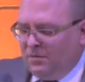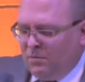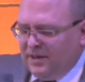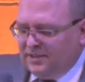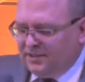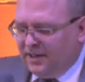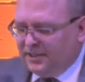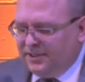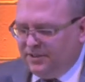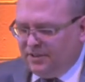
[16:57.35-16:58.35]
wanting to
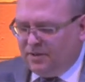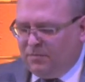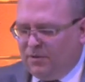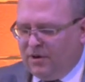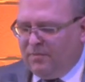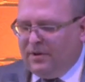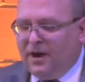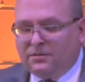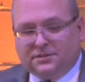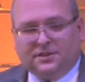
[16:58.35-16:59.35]
talk to you a little more
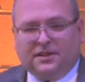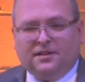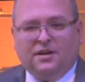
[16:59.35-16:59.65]
about